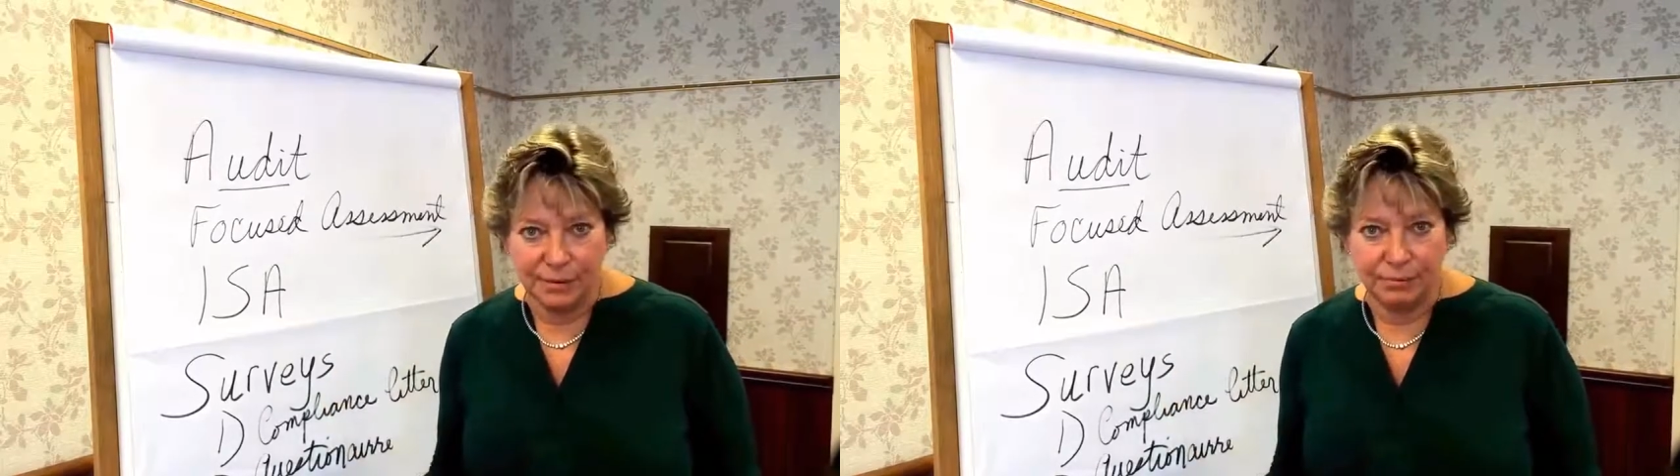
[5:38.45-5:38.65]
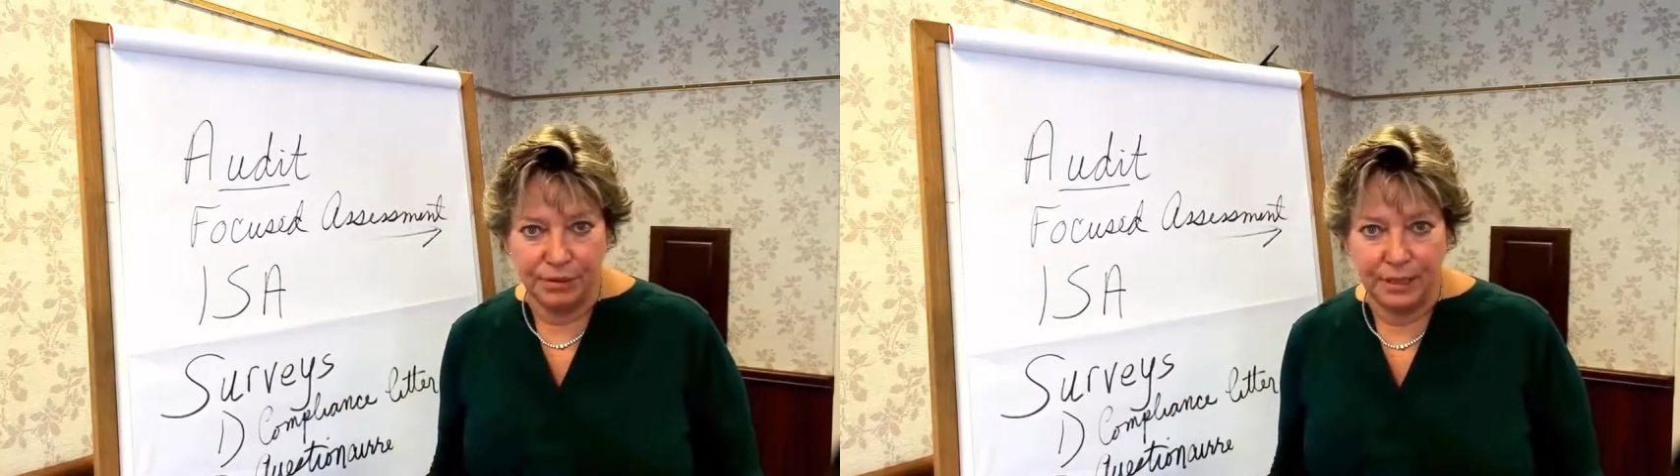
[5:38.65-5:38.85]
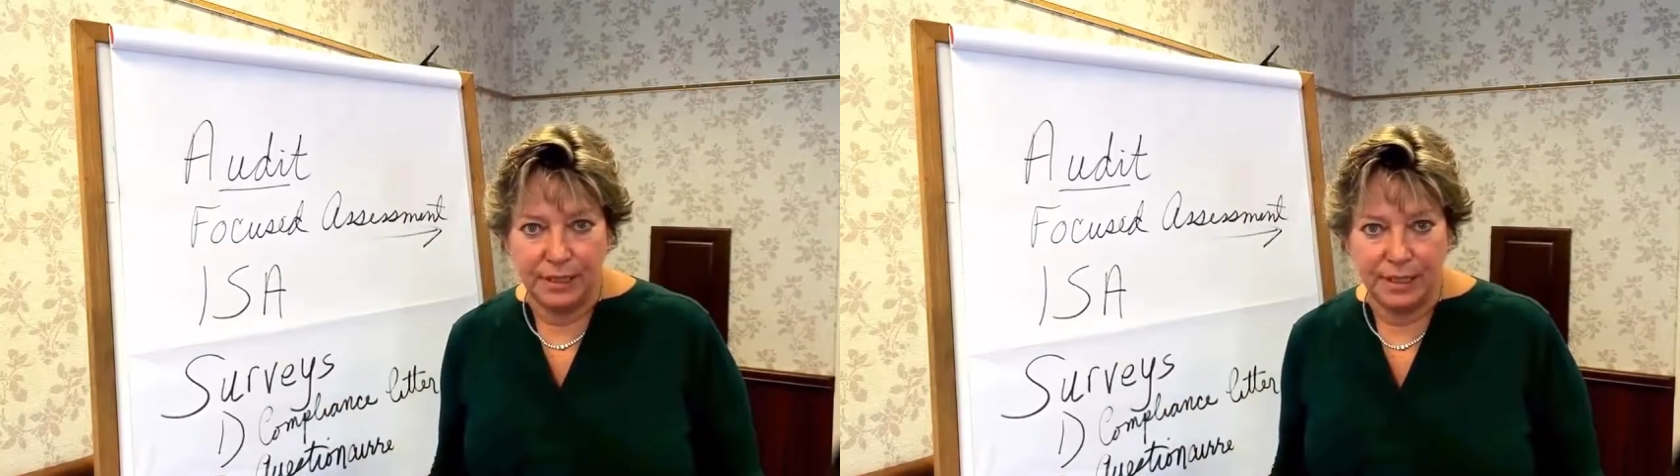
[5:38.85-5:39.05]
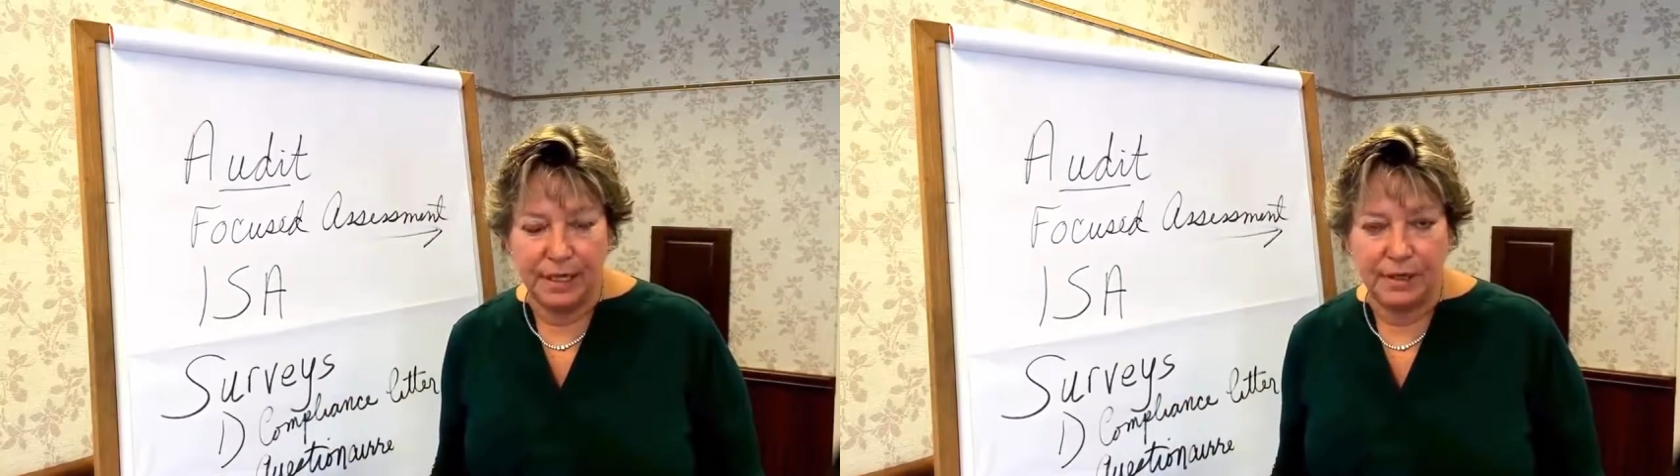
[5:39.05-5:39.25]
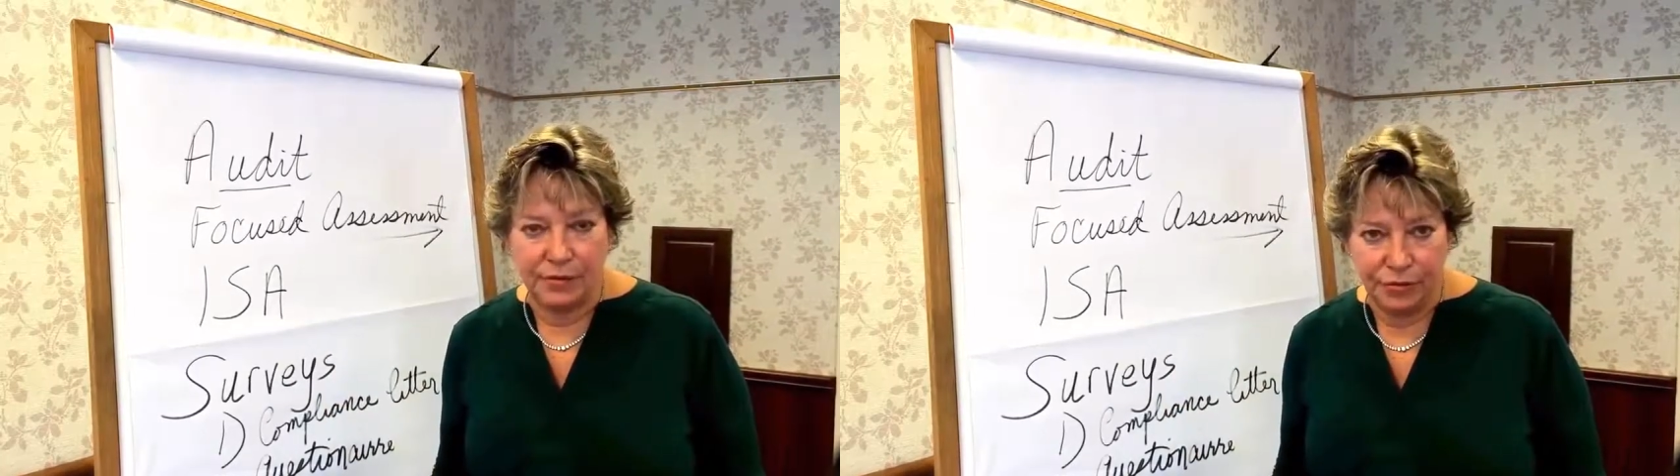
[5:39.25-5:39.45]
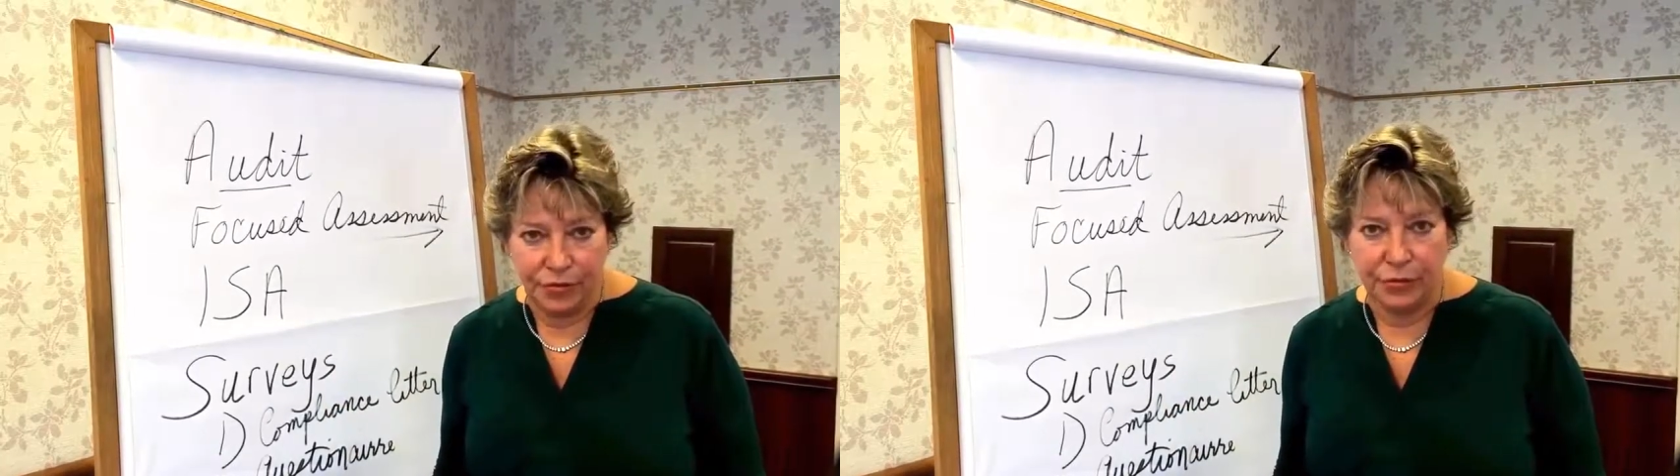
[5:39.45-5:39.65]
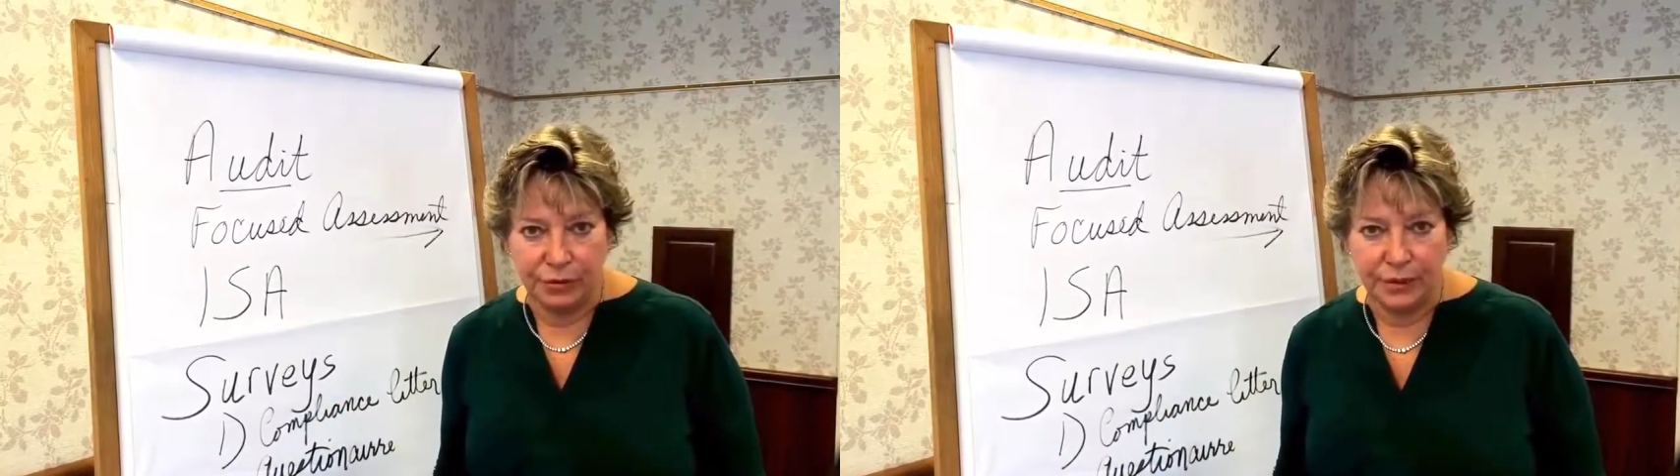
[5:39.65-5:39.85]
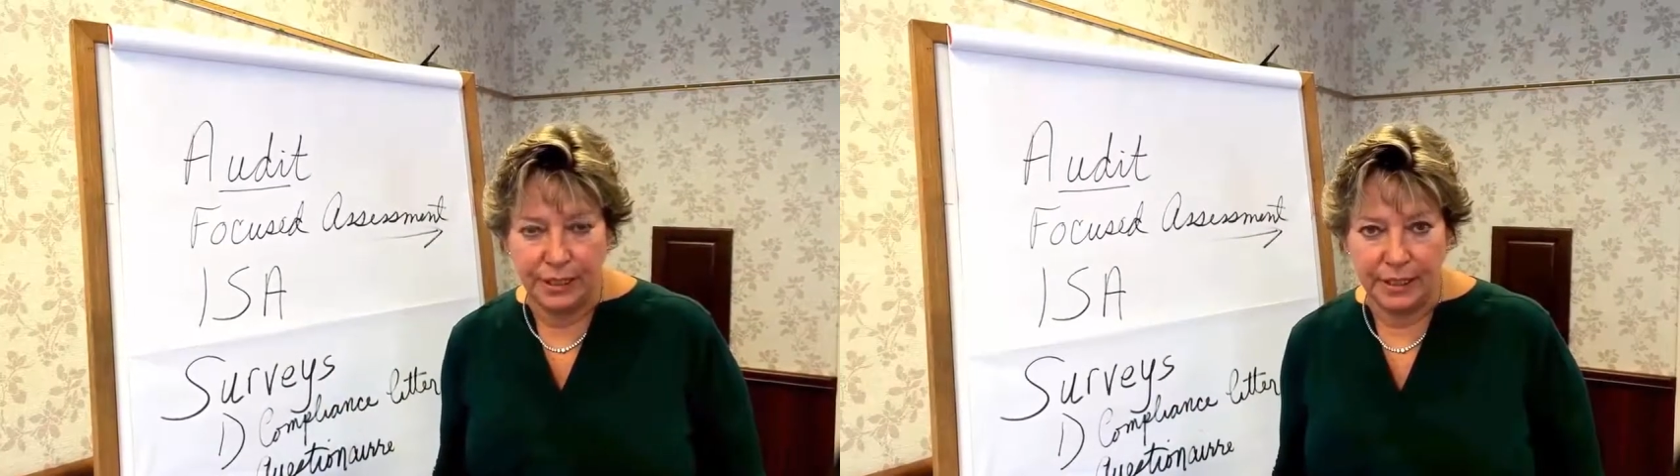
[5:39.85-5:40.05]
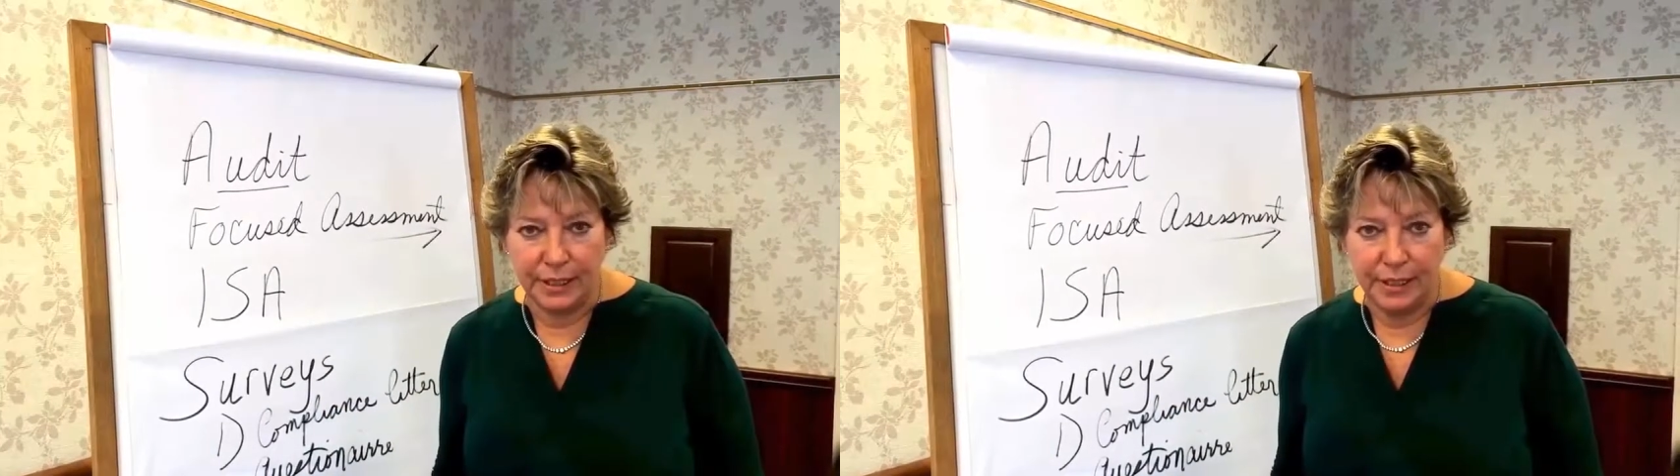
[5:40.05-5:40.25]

completely and thoroughly.